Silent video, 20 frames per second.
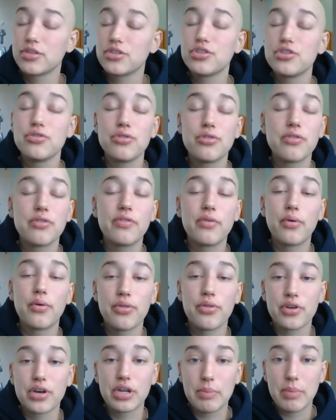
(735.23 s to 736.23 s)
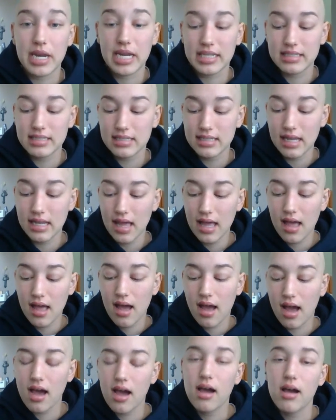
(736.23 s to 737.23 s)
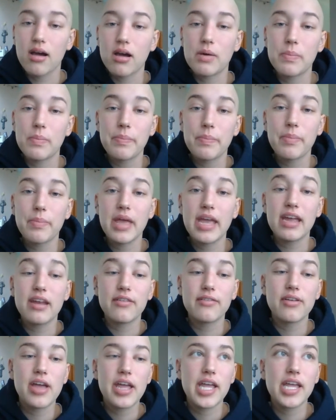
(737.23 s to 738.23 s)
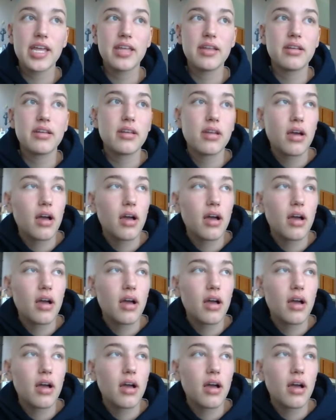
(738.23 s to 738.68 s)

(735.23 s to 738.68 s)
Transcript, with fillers: Do the full 30 minutes. It